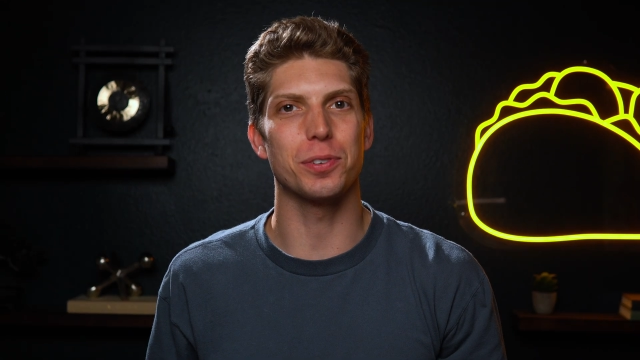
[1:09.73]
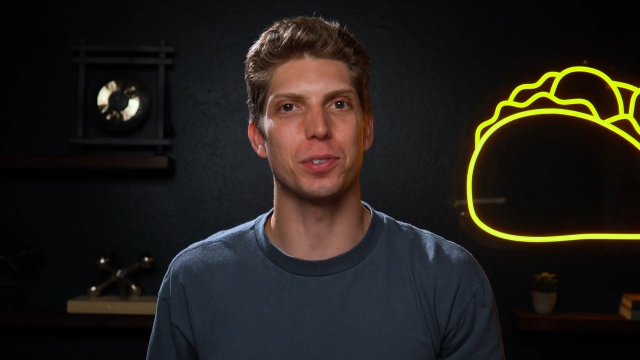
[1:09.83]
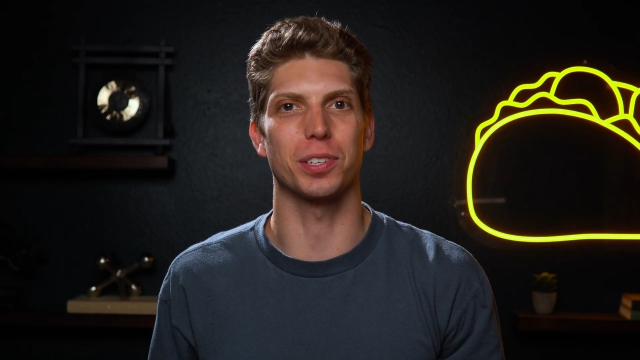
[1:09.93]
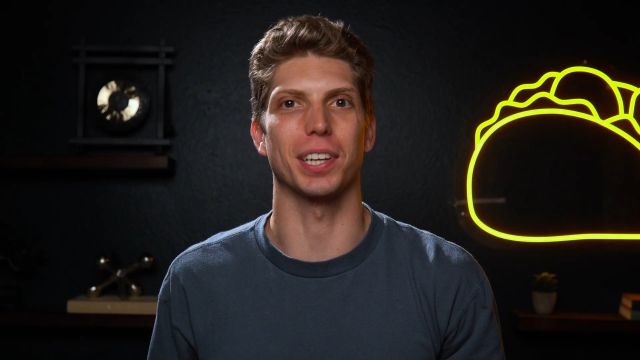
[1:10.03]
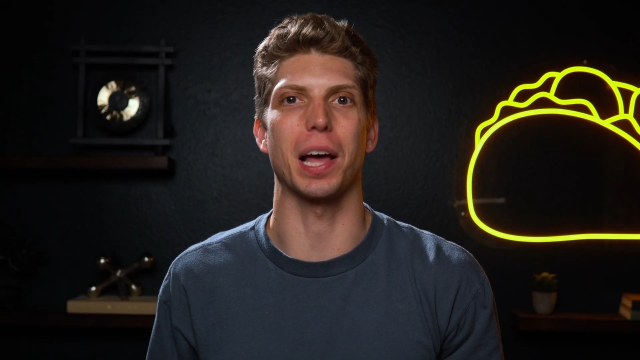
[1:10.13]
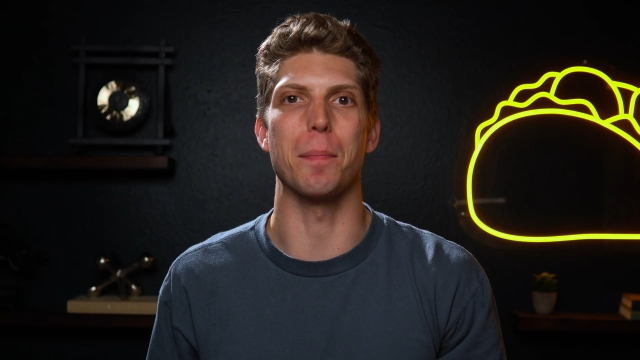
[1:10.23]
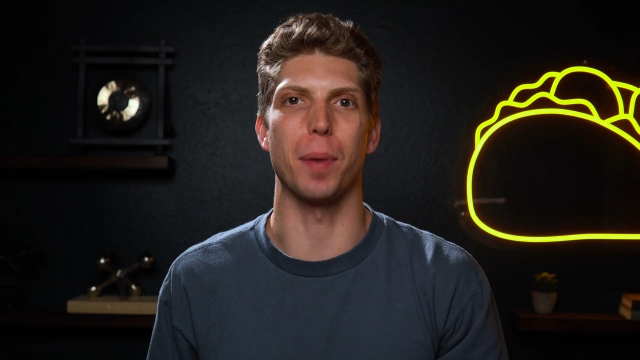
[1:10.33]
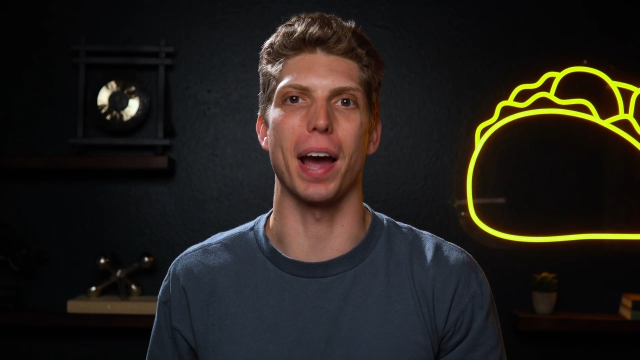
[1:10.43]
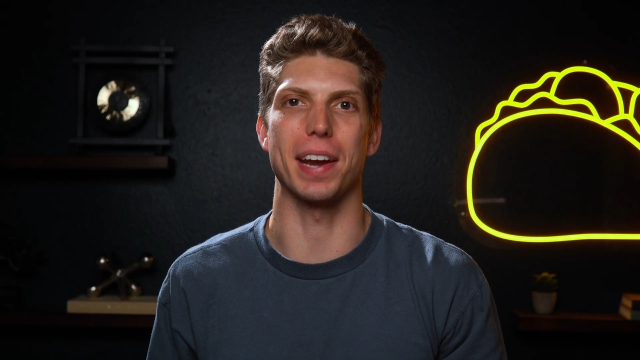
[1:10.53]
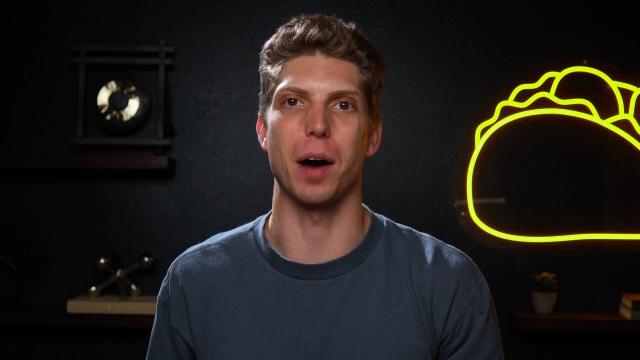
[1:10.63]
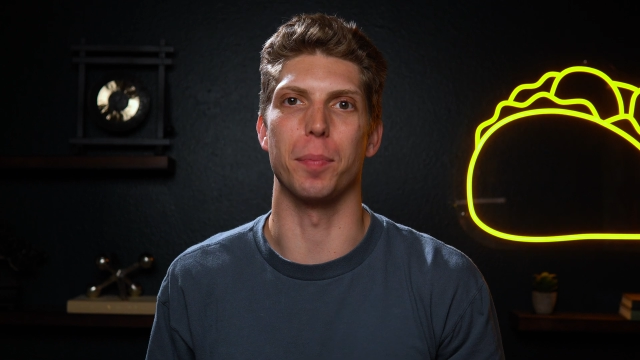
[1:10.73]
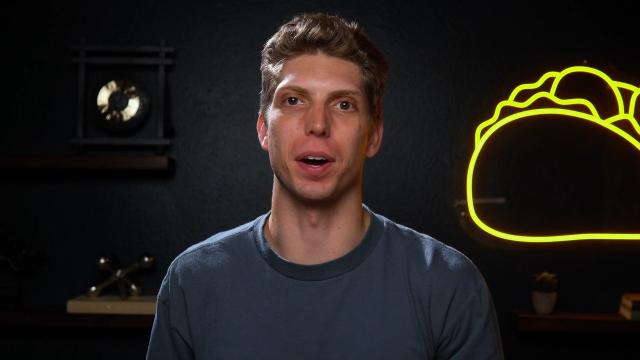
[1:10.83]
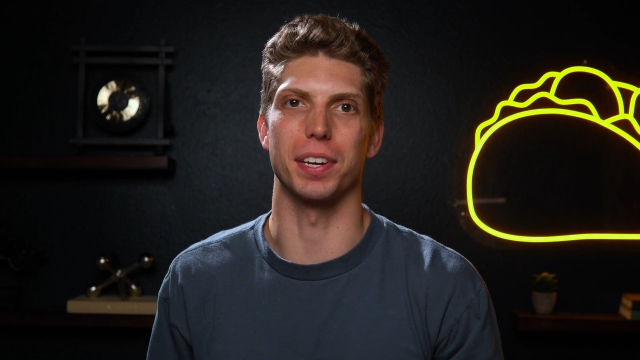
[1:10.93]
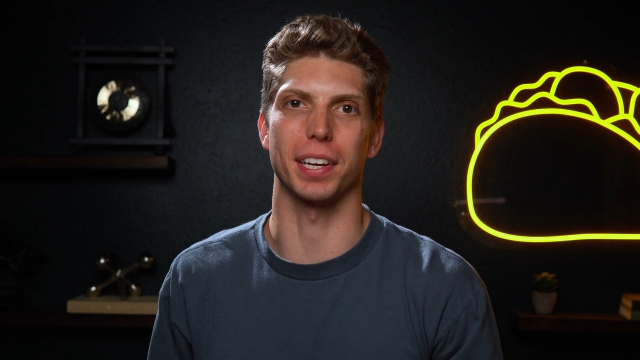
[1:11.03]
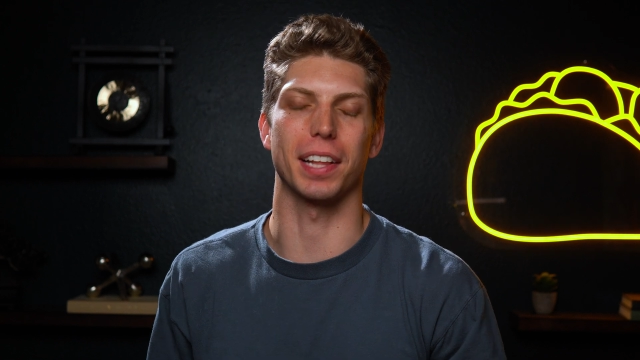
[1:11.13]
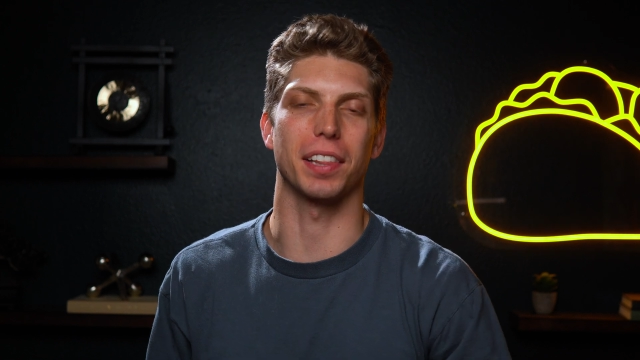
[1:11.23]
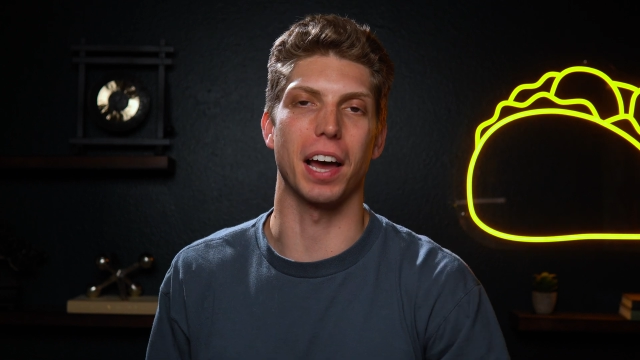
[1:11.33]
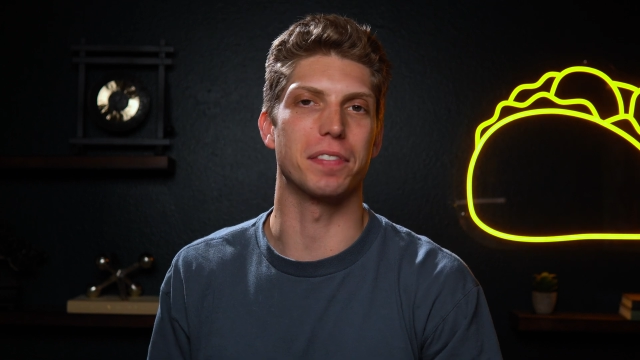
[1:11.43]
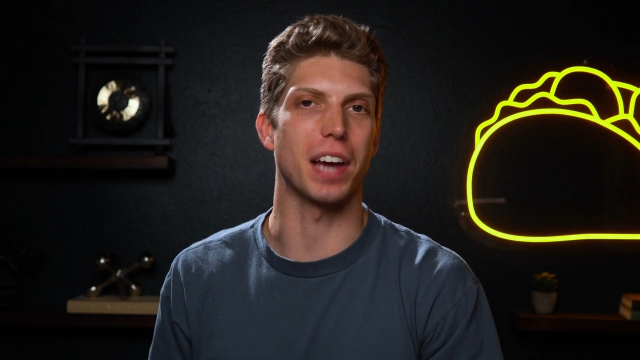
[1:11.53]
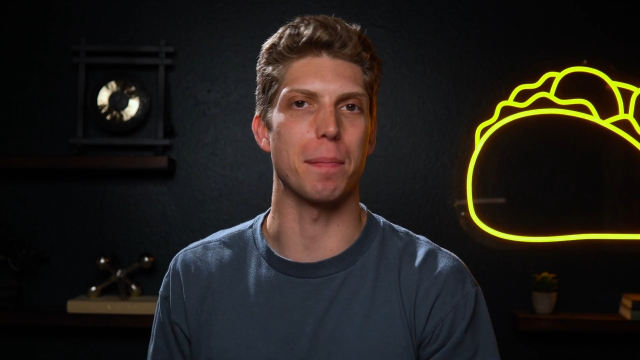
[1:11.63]
is click that Buy Now button to get
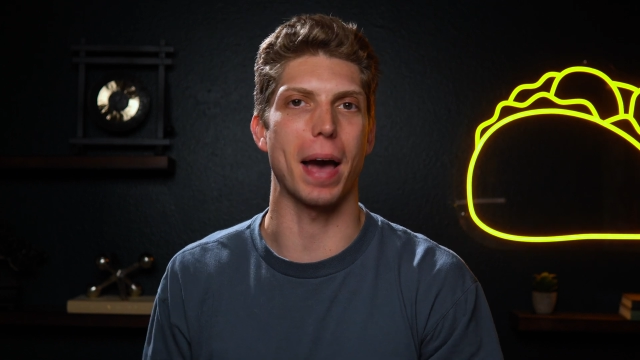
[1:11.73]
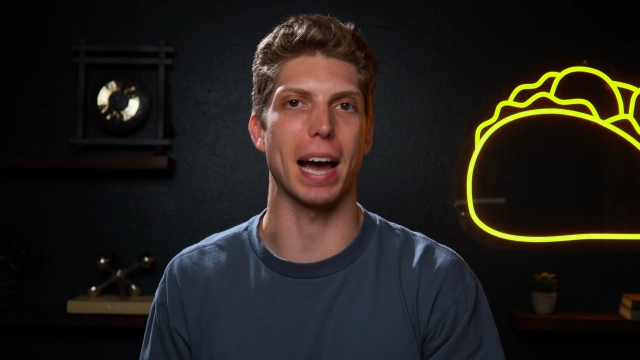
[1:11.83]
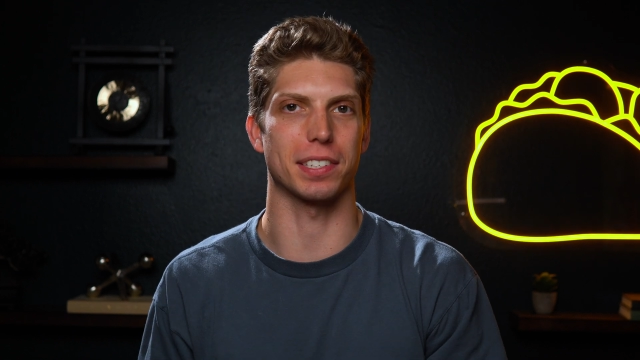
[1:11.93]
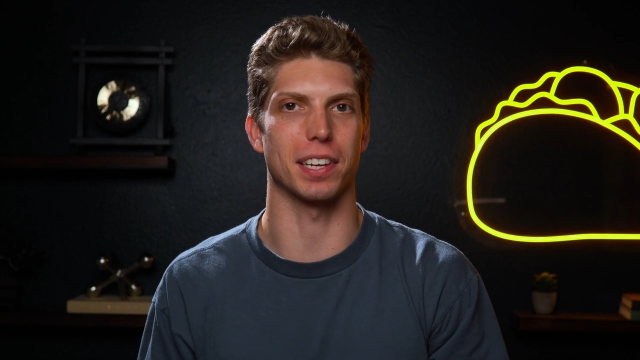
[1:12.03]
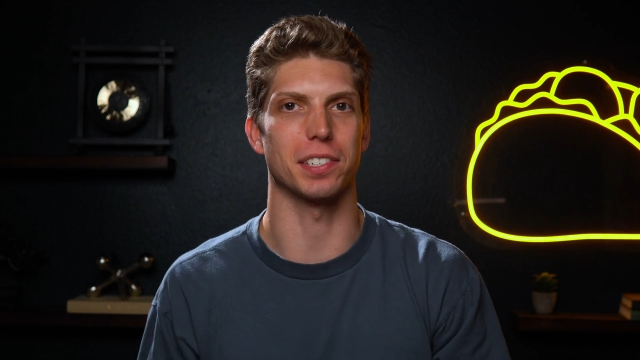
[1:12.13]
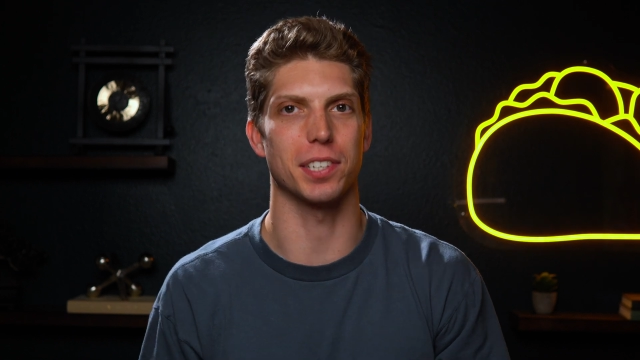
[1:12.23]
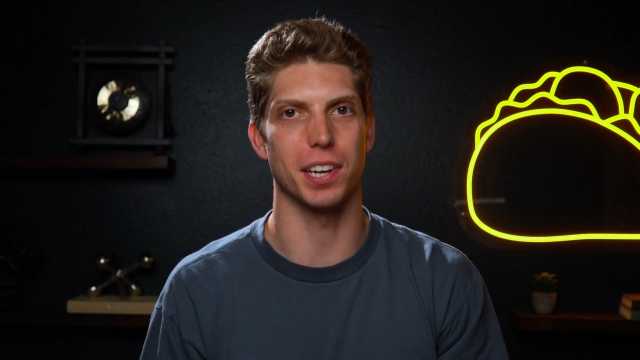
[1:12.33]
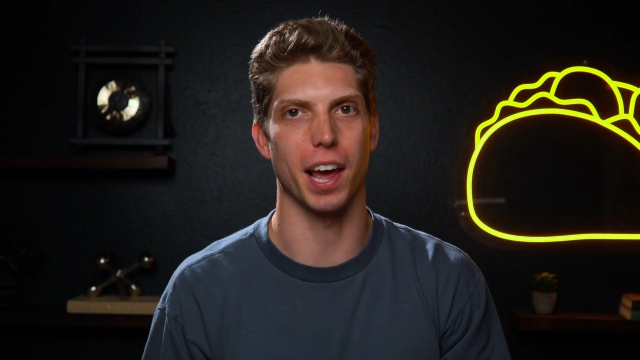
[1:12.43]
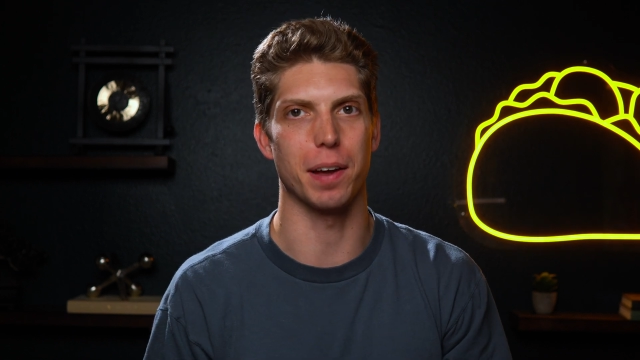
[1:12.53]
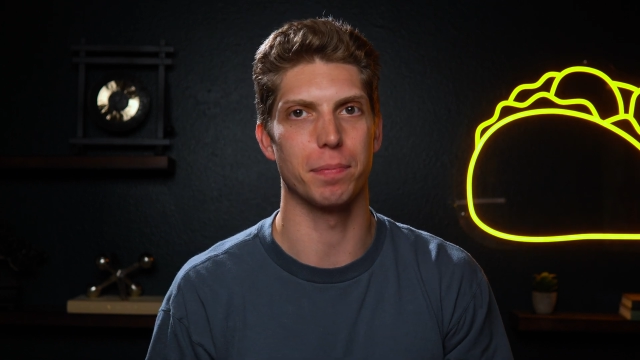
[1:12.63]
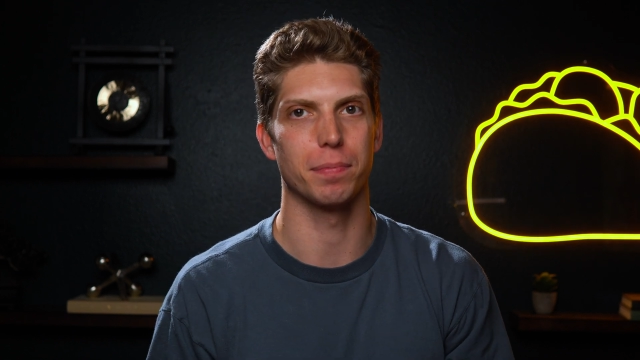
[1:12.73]
lifetime access today.